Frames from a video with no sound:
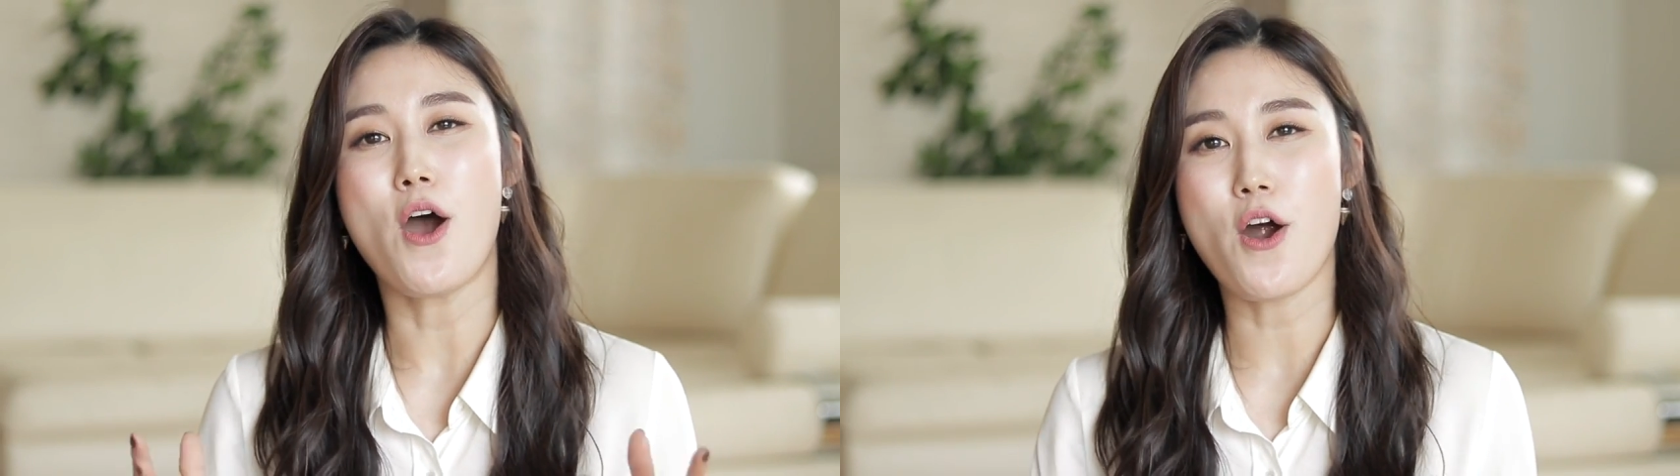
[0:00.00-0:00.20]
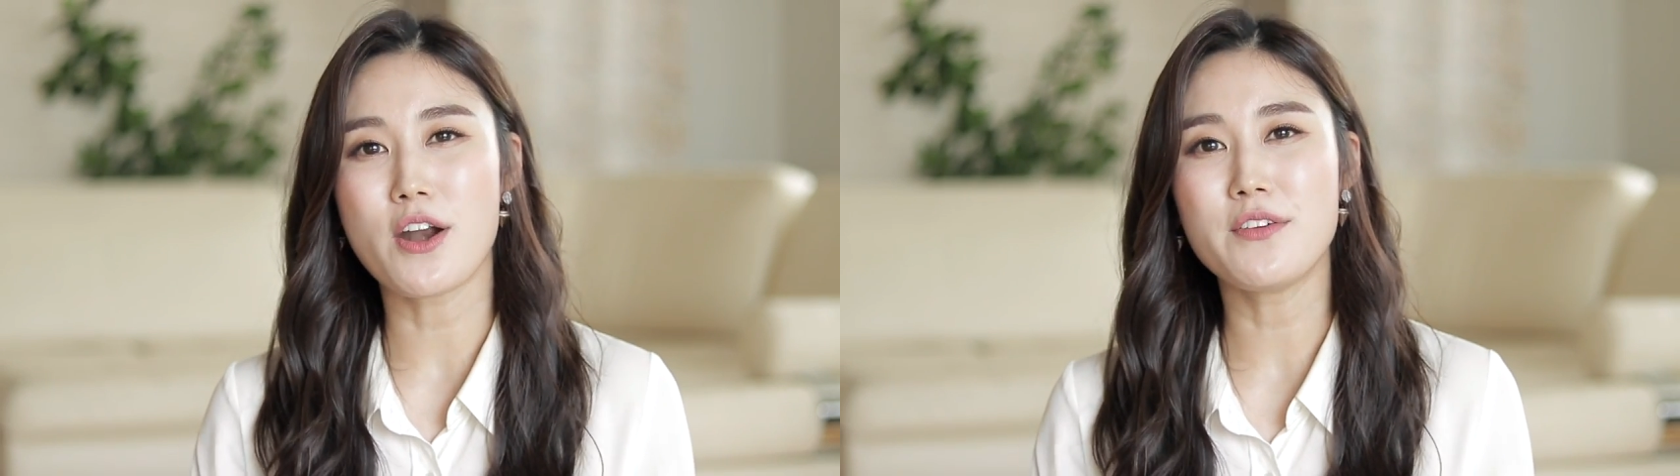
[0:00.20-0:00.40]

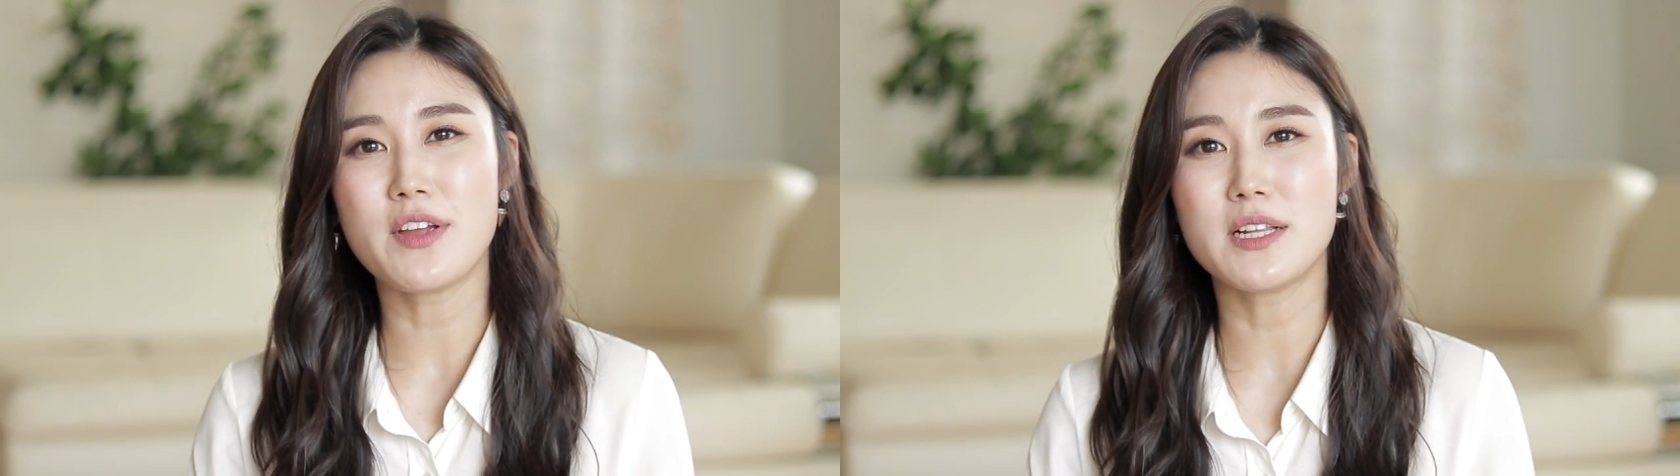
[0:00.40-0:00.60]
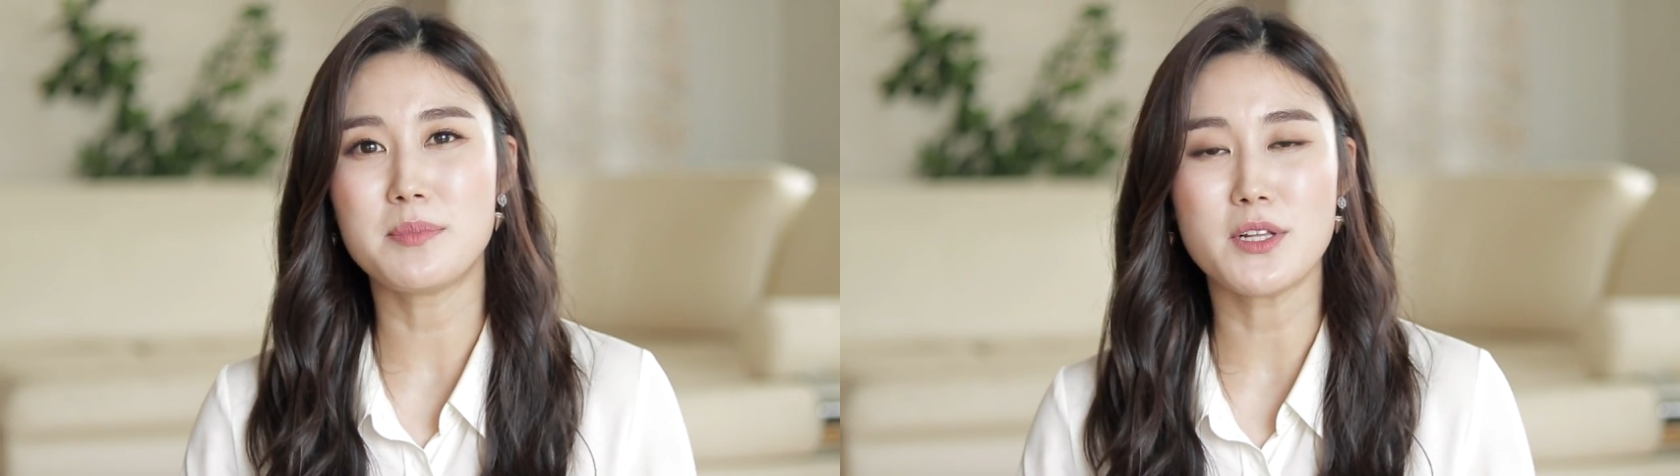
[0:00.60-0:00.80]
are
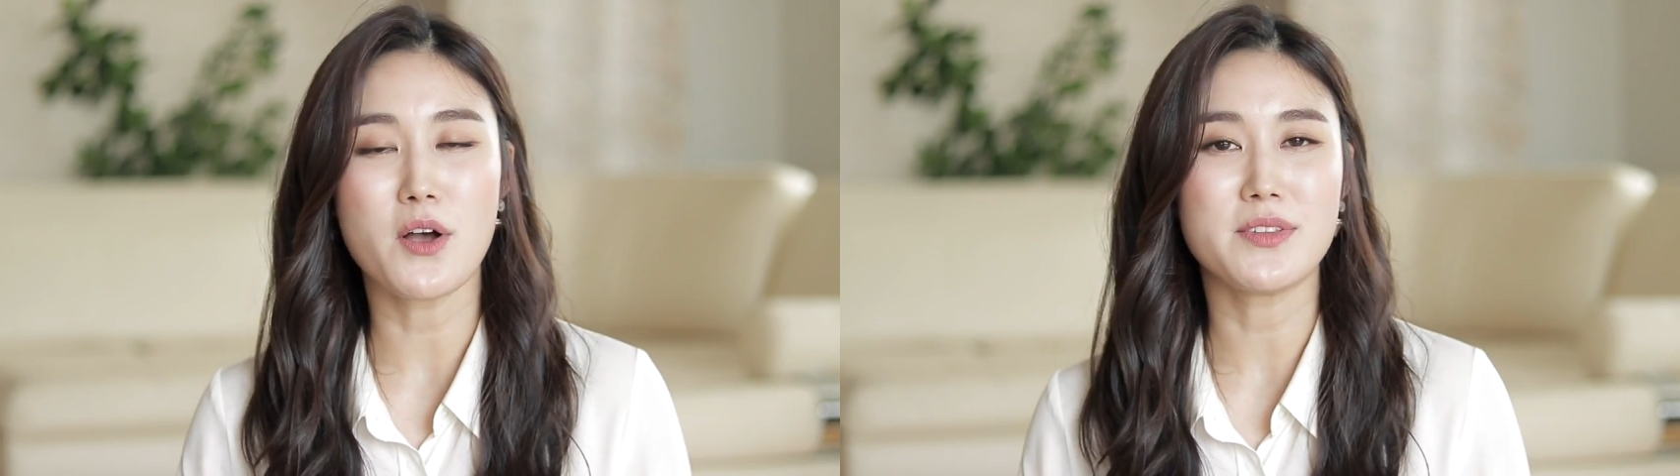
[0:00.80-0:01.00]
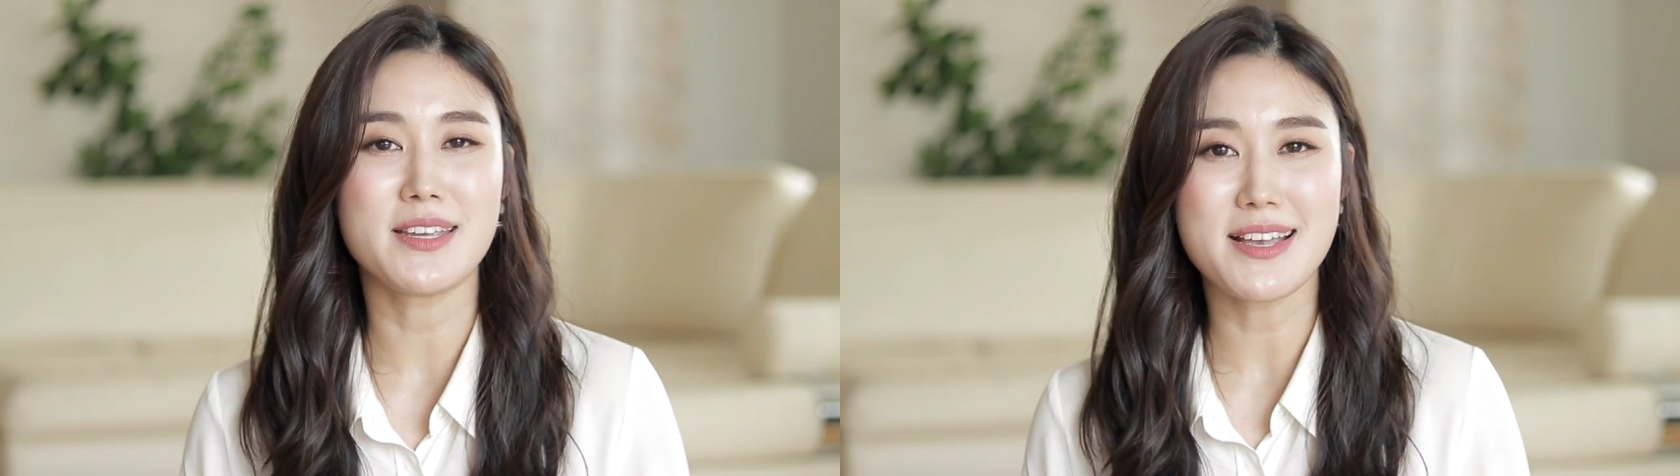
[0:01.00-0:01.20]
available
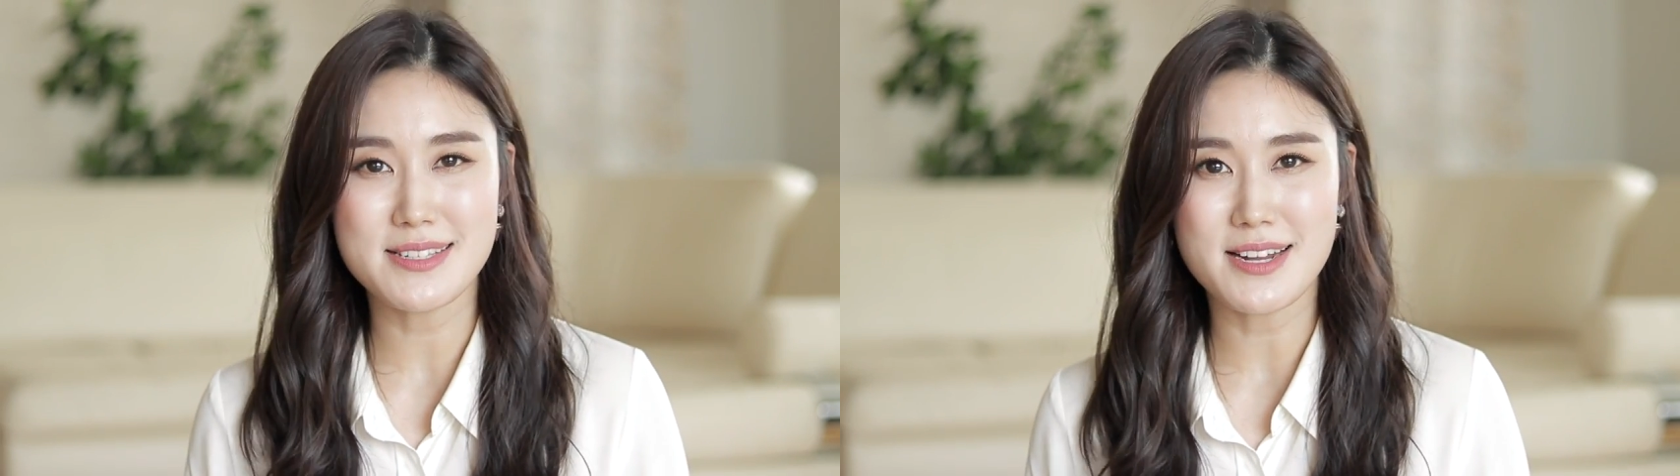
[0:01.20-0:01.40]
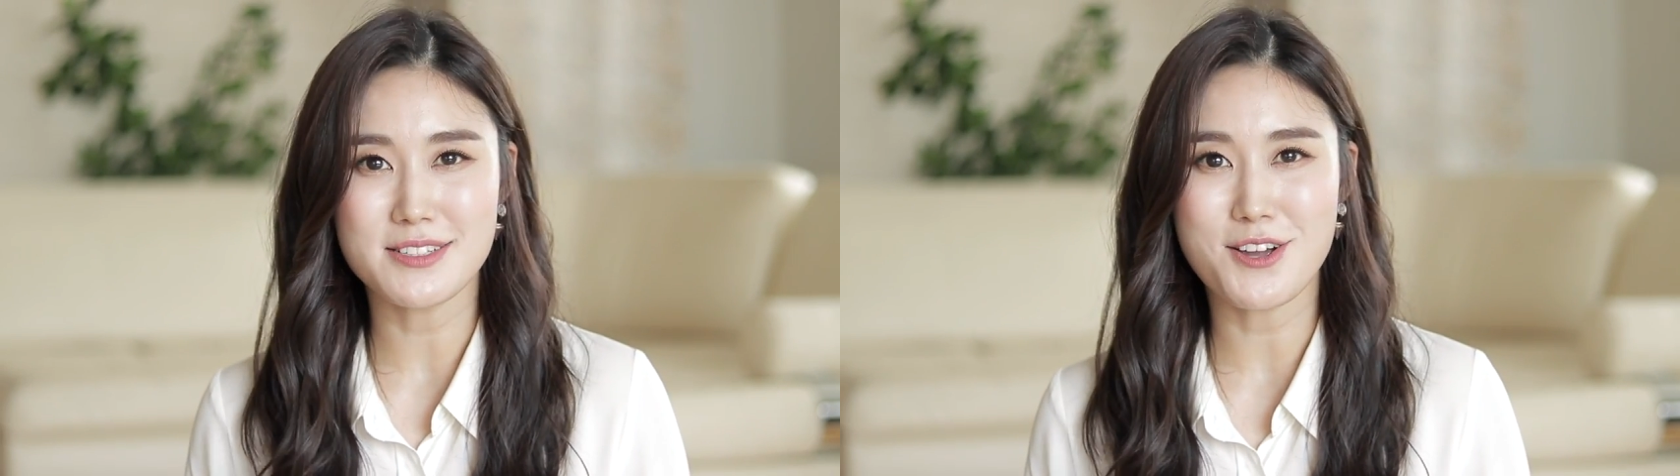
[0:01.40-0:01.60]
on the
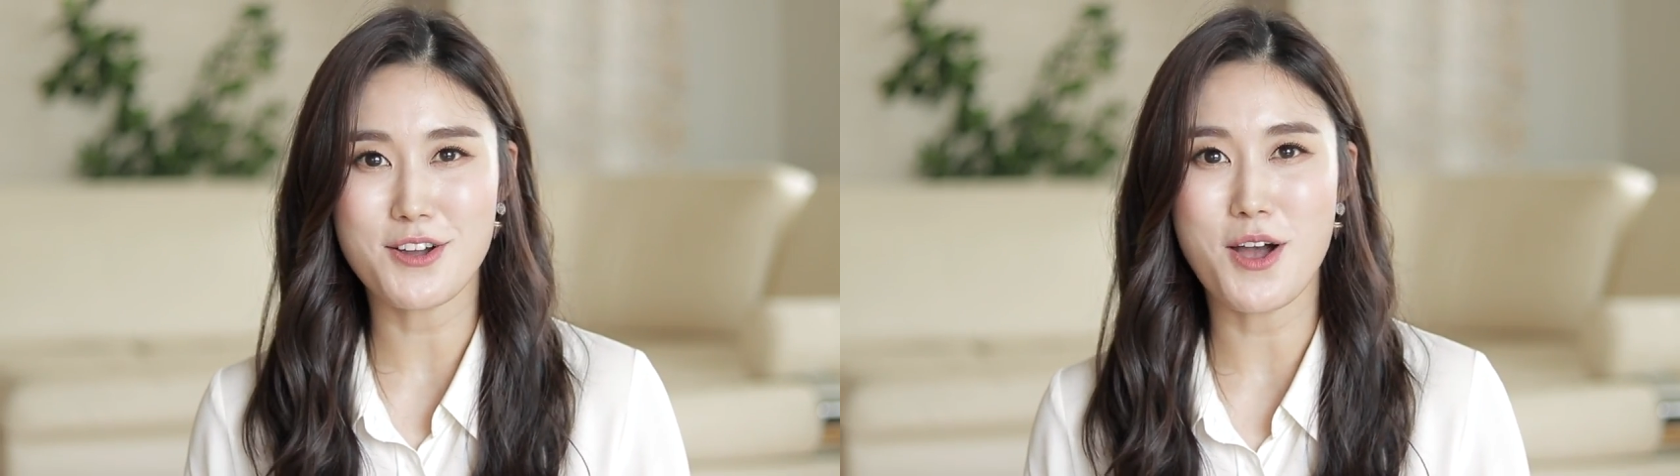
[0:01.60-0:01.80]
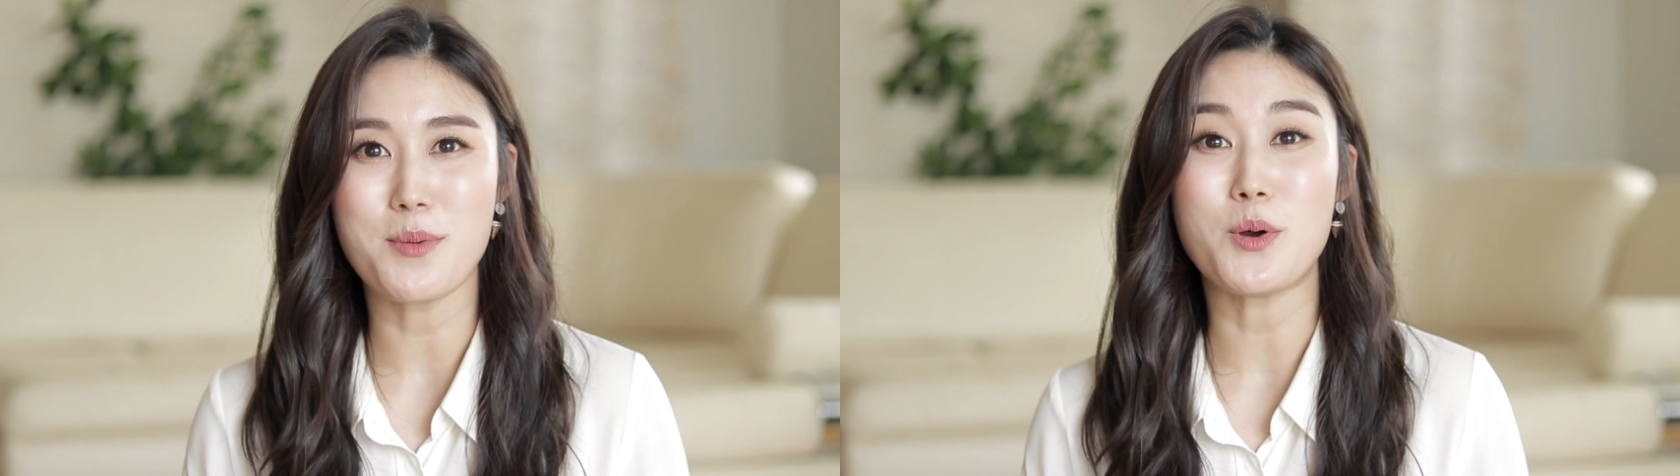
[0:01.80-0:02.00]

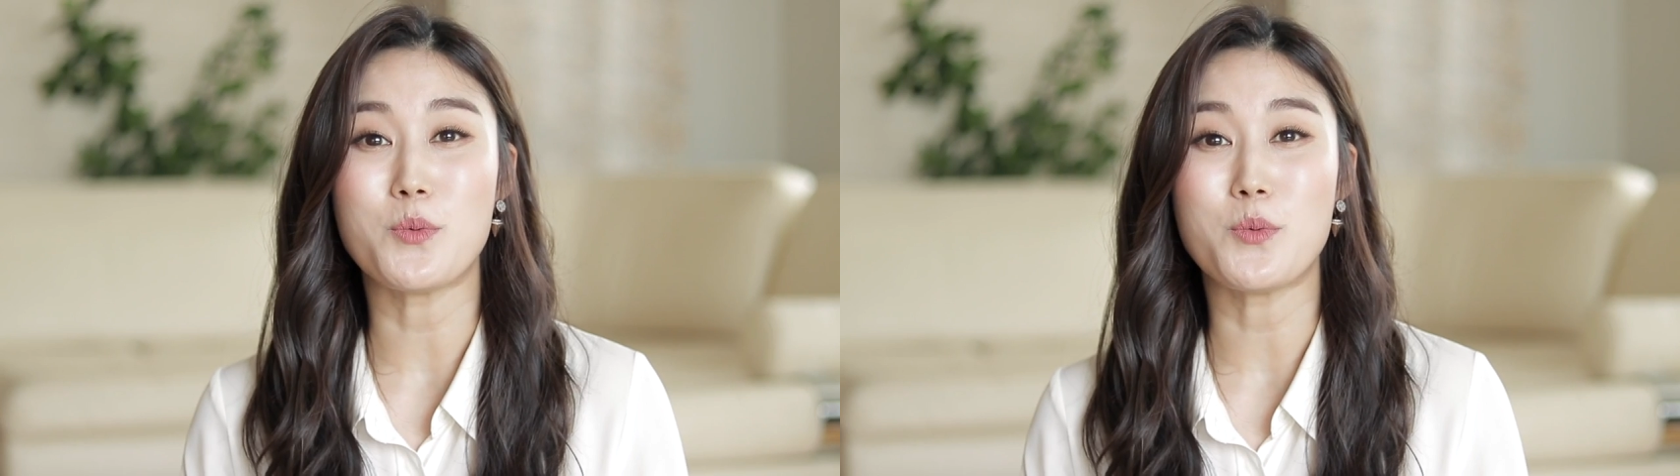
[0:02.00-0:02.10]
YesStyle.com